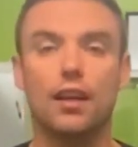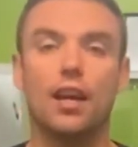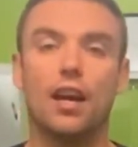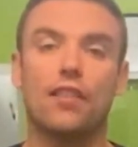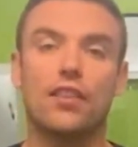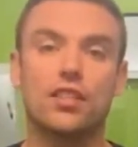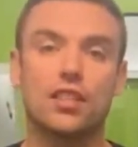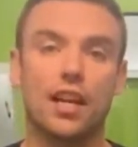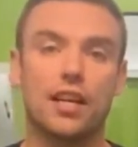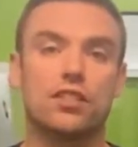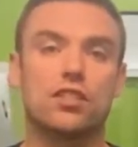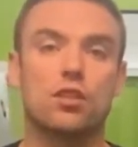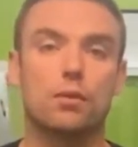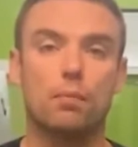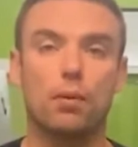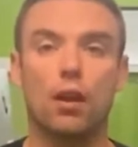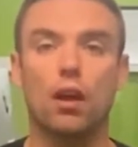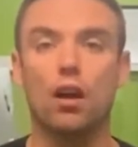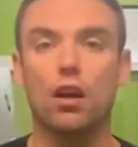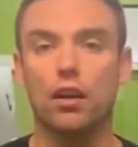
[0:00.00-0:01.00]
and there's less
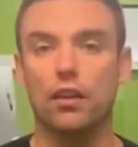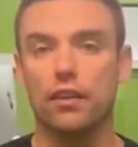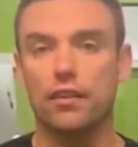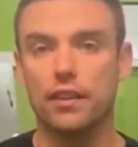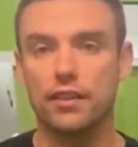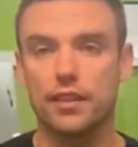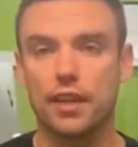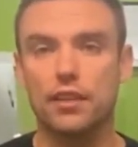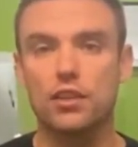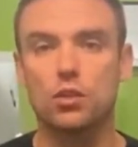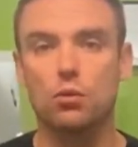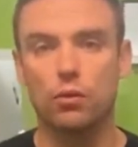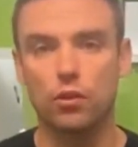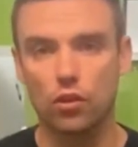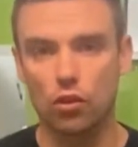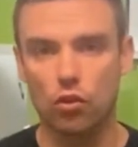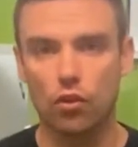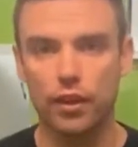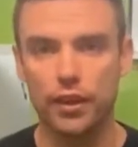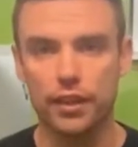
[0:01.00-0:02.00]
supply, then they tend to
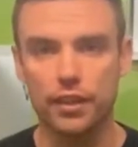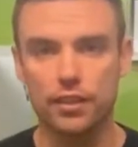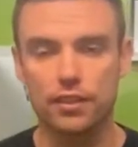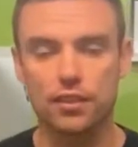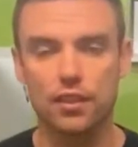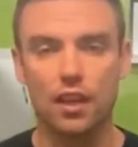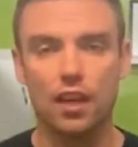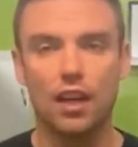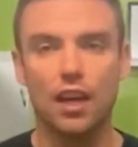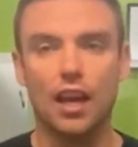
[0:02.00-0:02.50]
increase.